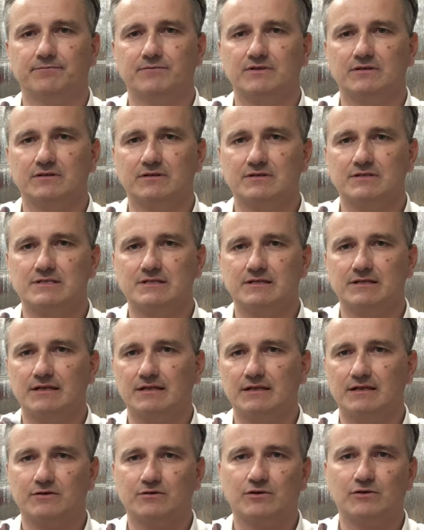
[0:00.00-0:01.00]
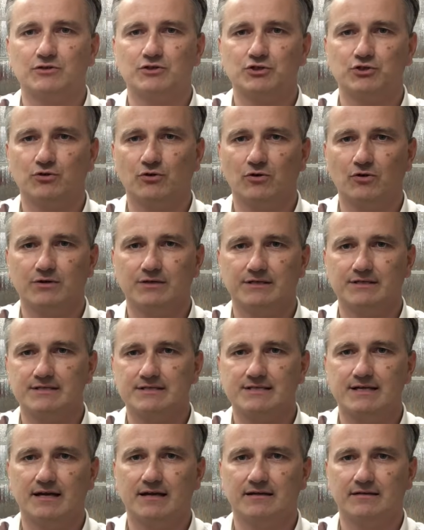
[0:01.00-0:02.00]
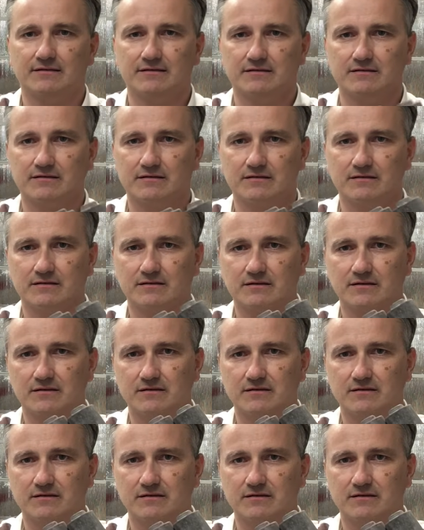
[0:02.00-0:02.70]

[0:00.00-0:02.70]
there's an electrical short inside the